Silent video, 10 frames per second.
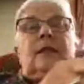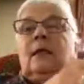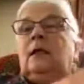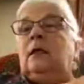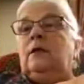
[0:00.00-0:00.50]

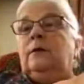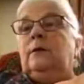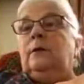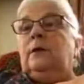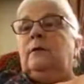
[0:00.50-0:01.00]
telling
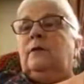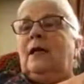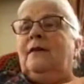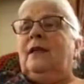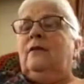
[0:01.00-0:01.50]
you,
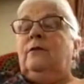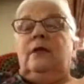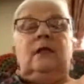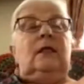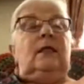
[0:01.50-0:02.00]
I think
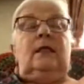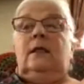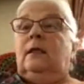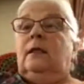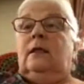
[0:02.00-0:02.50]

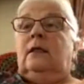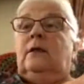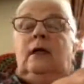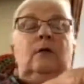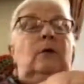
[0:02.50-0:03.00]
really
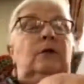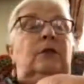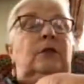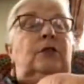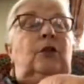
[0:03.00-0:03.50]
I want
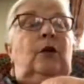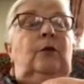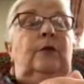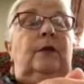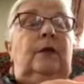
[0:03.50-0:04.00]
to
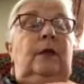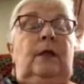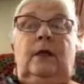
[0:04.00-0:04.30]
show that,